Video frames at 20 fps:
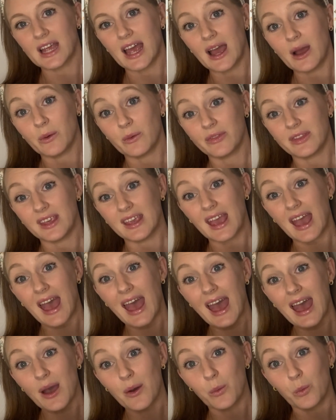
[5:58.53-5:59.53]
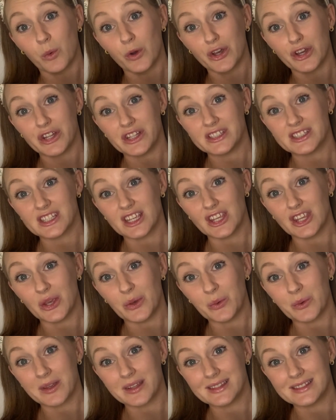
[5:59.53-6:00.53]
out the at words that
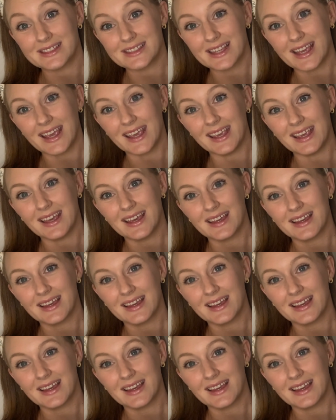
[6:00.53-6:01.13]
you can see.